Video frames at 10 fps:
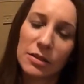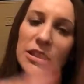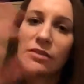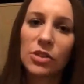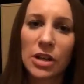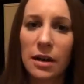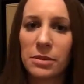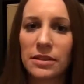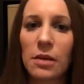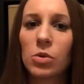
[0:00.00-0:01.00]
Leave your
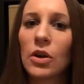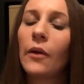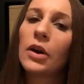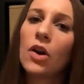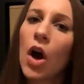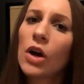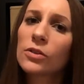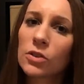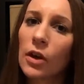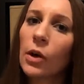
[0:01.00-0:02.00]
comments down below. And
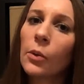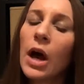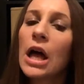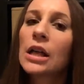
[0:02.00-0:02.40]
also,